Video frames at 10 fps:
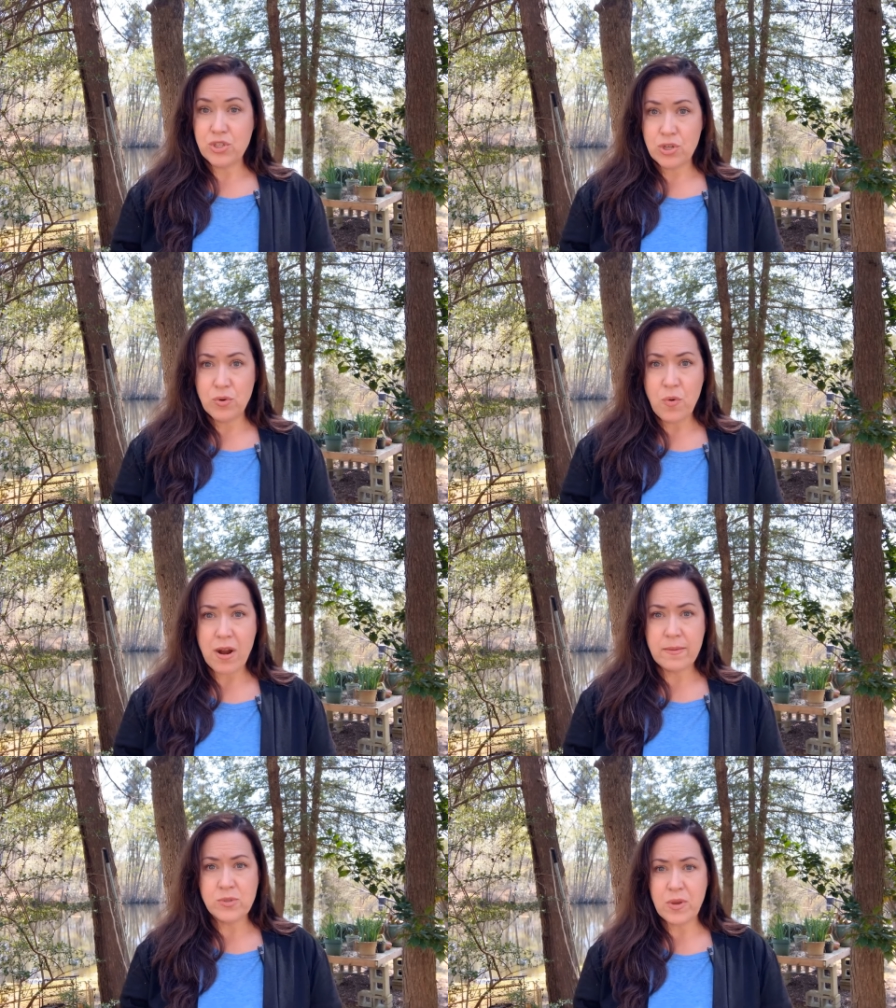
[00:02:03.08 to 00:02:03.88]
two
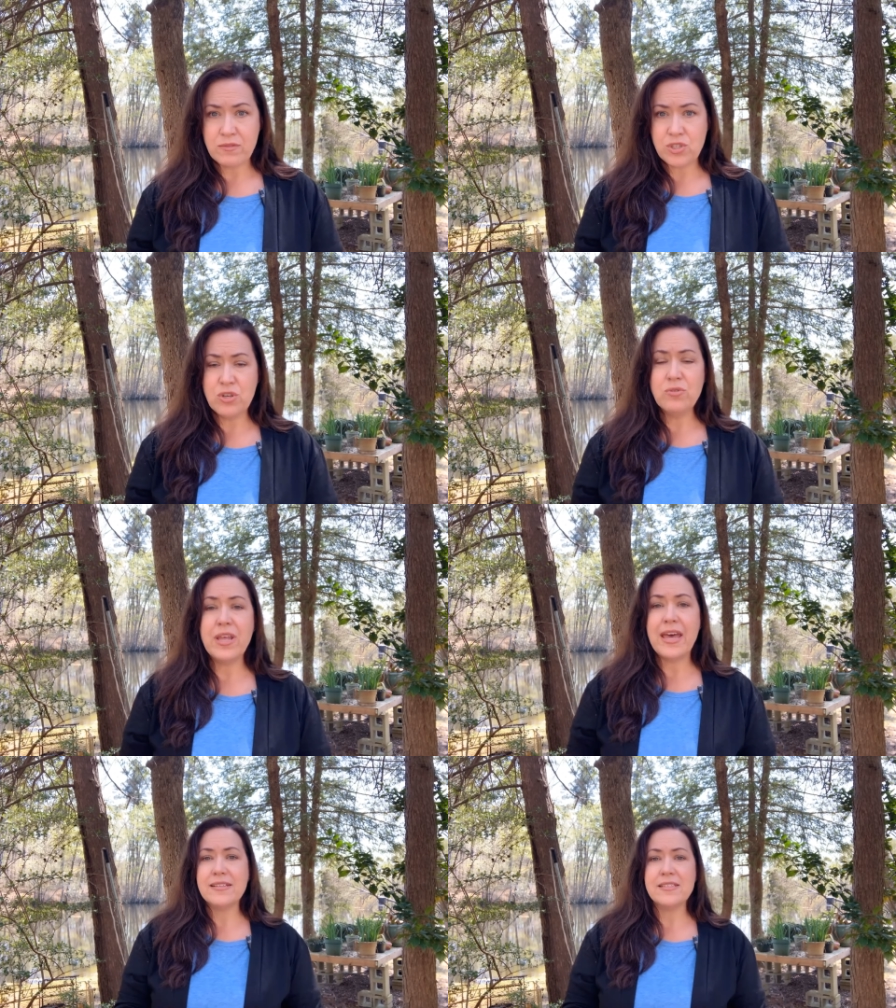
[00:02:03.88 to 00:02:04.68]
arms, we have two
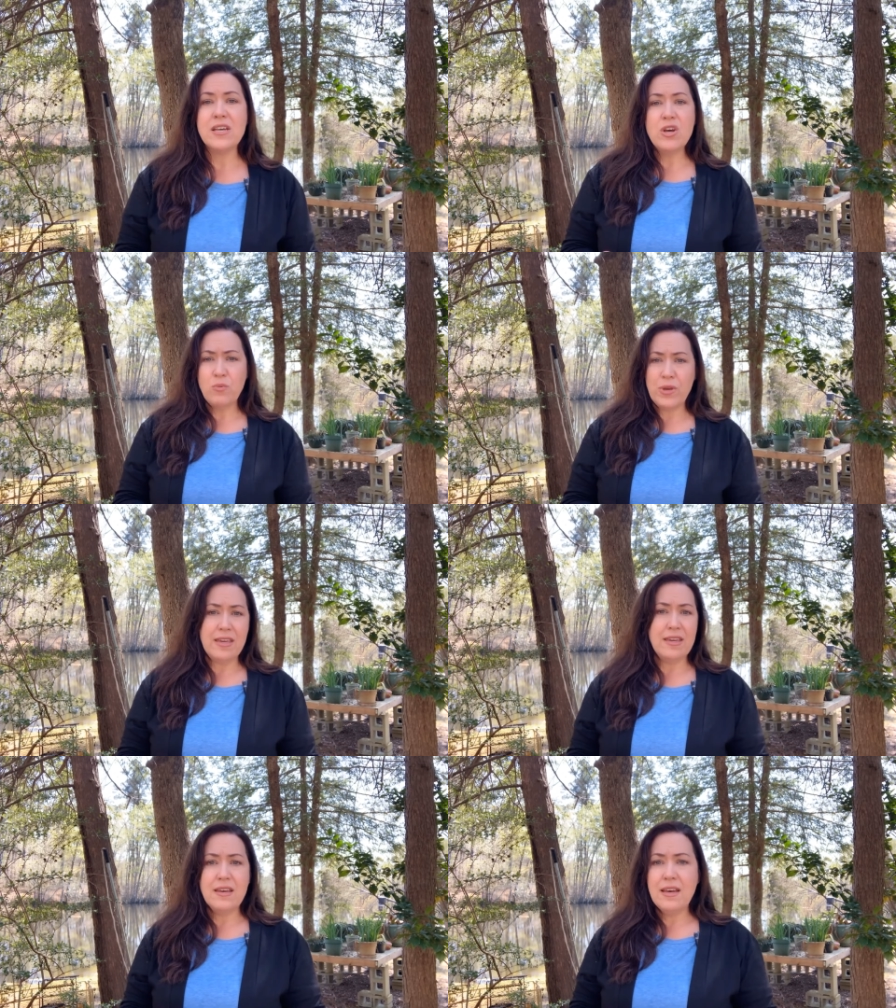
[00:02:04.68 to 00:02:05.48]
legs,
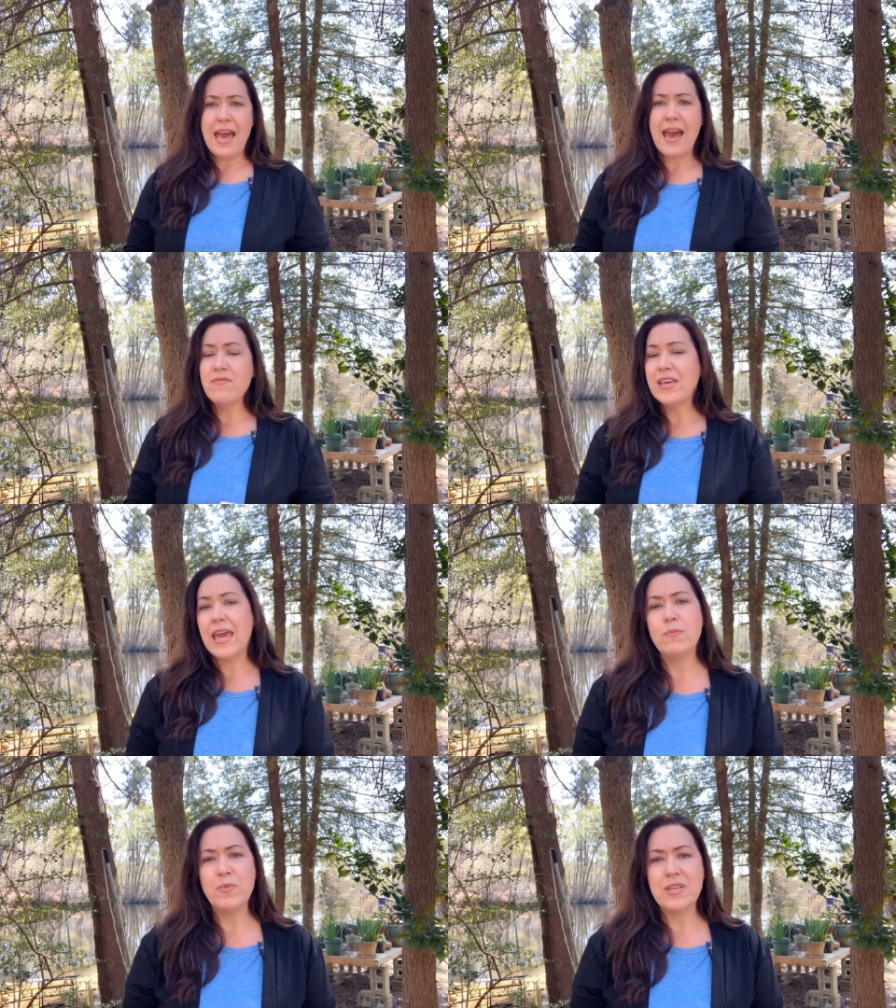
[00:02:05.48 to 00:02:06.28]
we have the
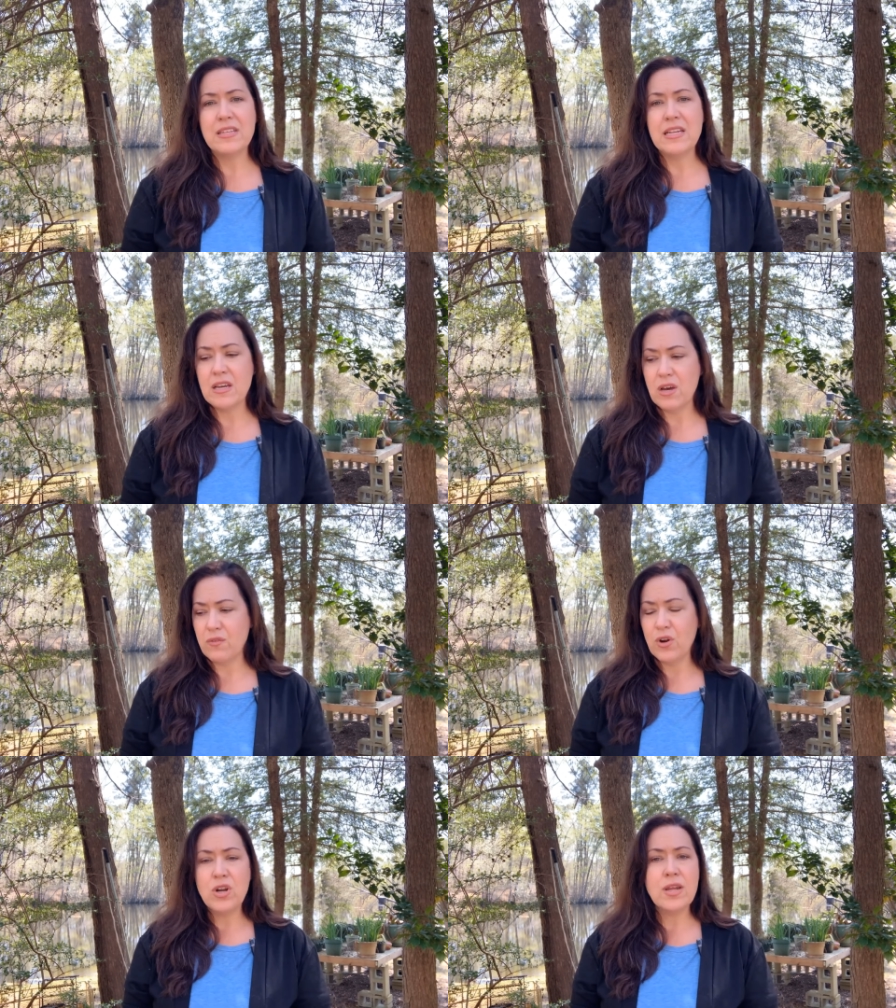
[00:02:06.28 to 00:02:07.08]
capability of
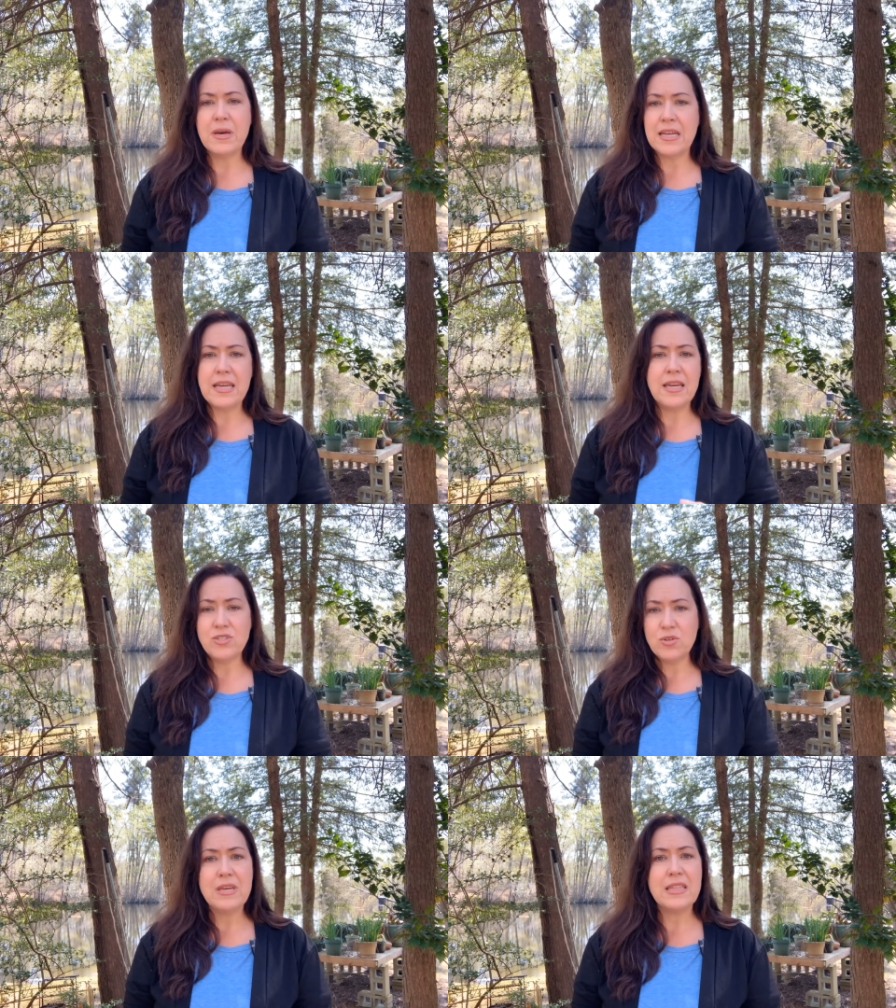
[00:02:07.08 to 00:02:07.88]
earning money and
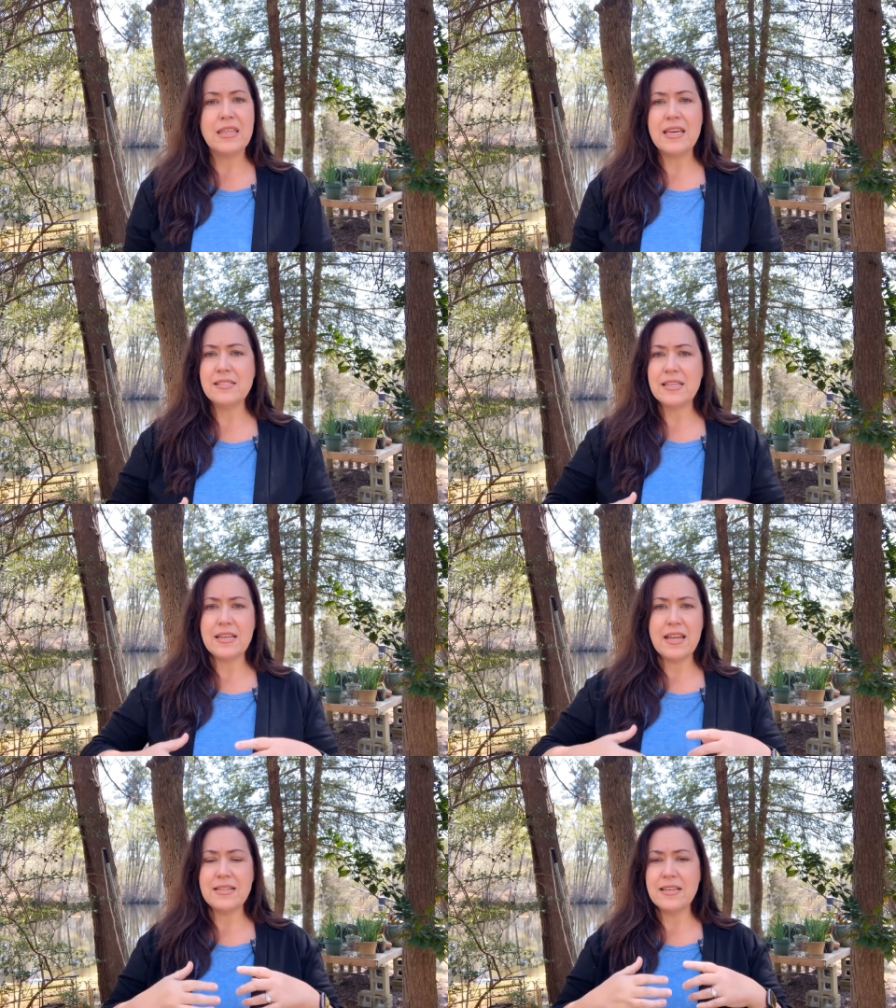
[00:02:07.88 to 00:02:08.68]
doing things
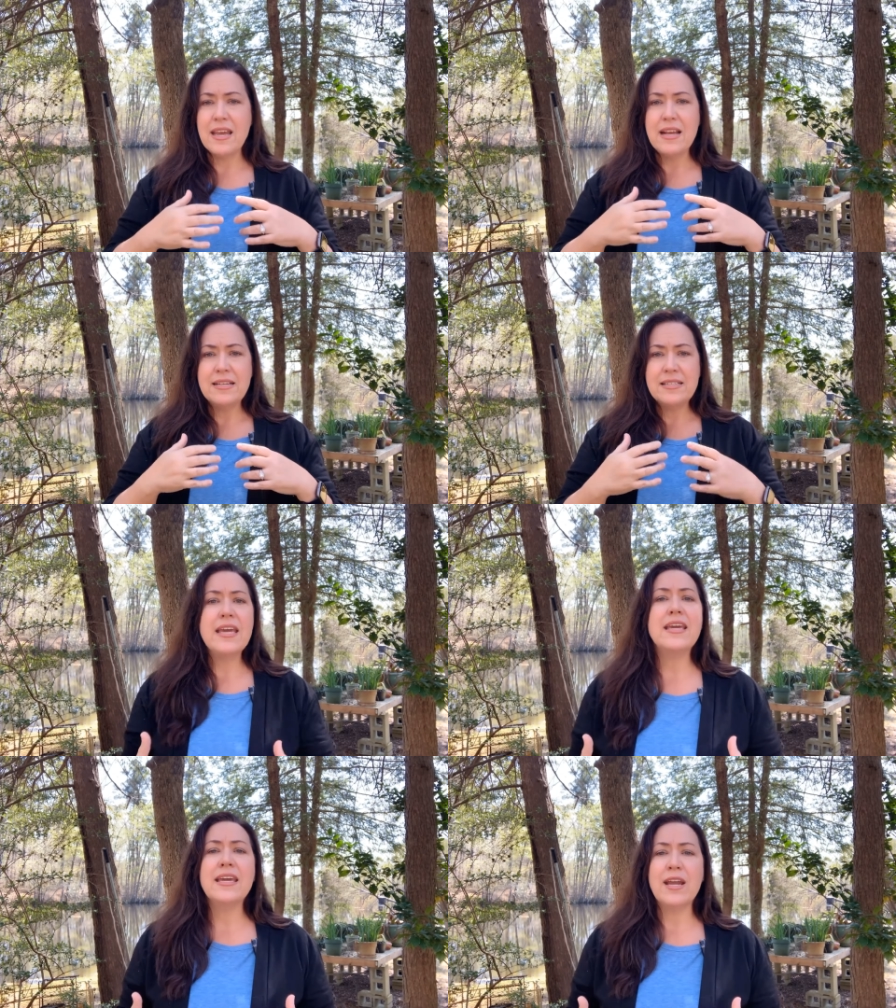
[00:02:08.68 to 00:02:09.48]
and
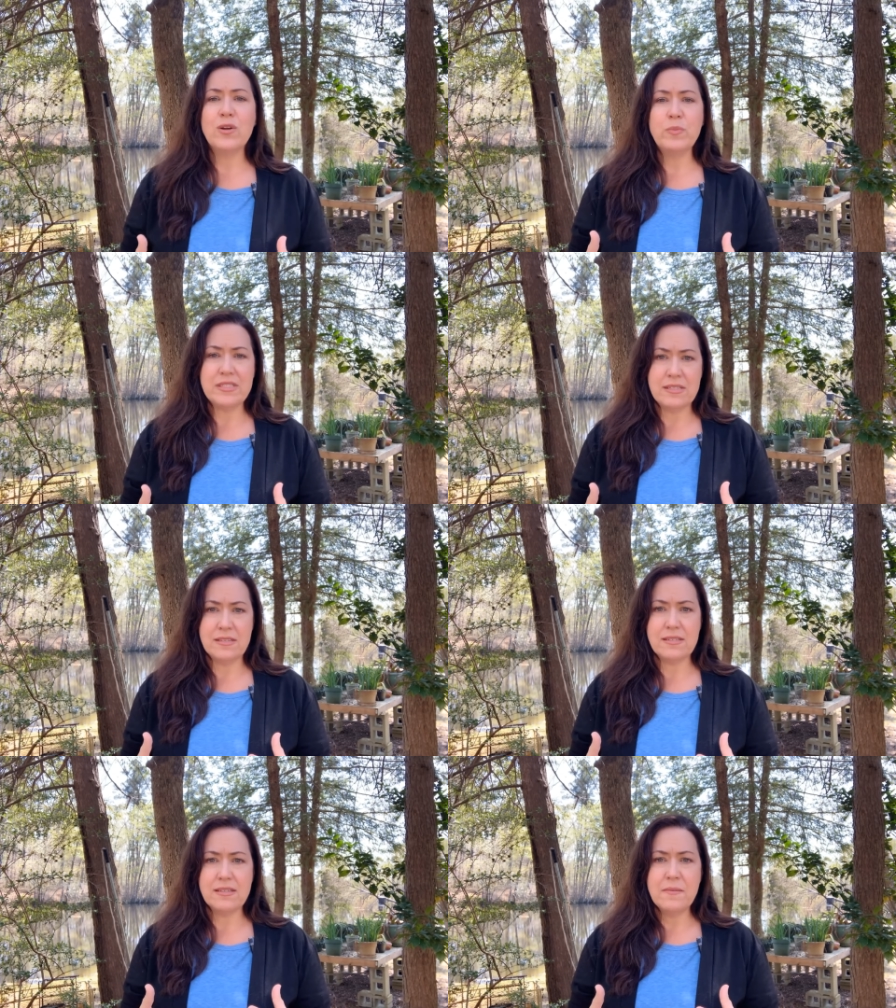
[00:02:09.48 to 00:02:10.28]
taking care of
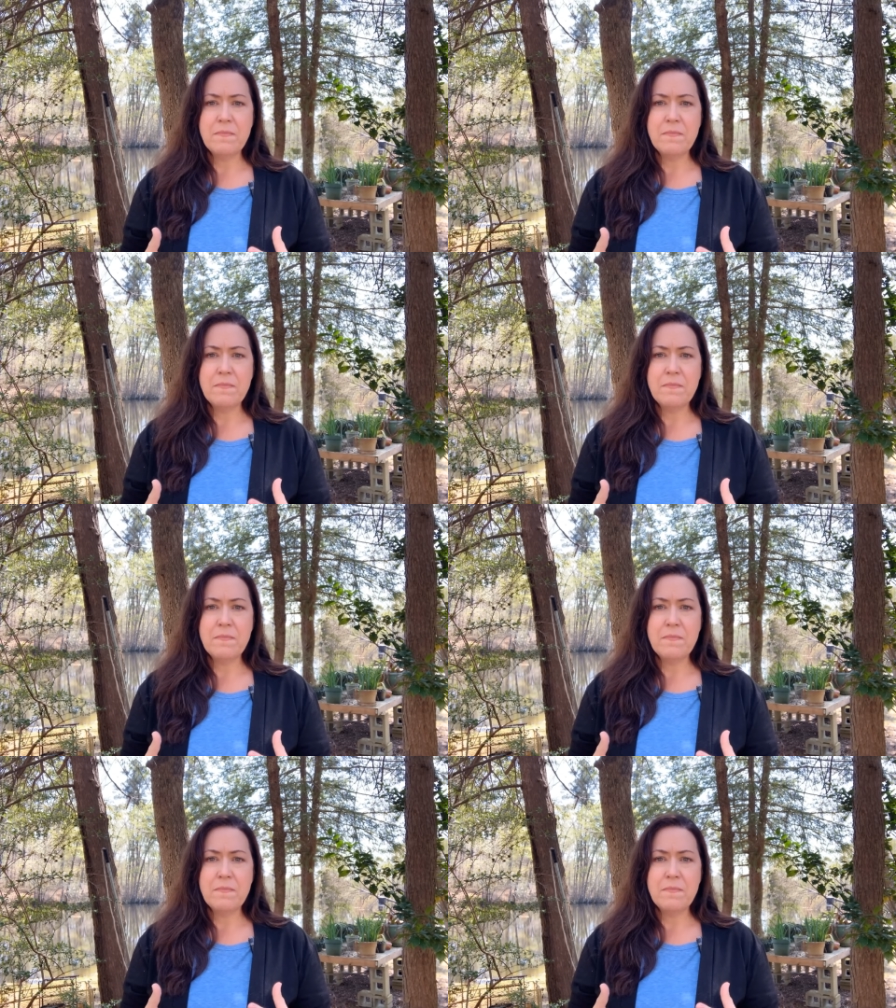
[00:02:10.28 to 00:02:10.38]
business.